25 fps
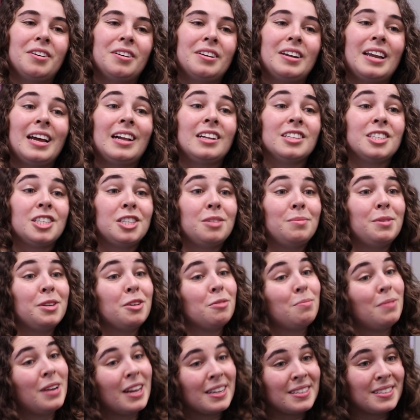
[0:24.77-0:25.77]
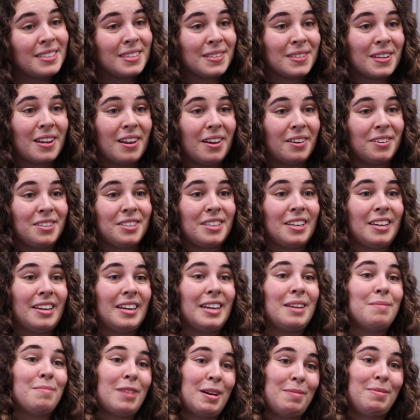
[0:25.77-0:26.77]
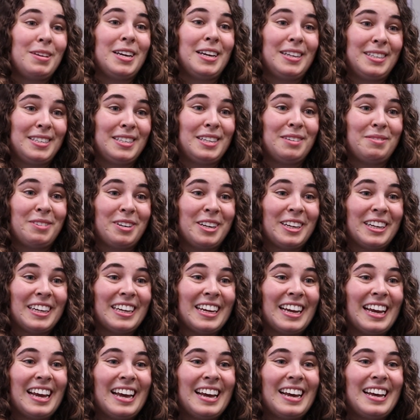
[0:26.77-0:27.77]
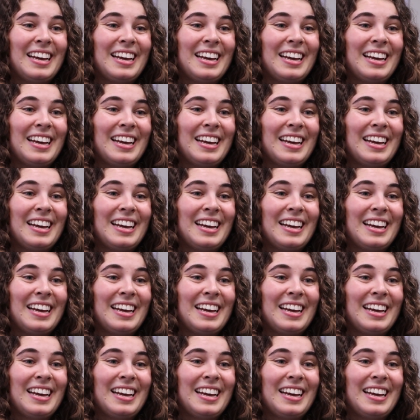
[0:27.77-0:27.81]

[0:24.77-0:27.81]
on lgbtQ+ disclosure in my PhD work.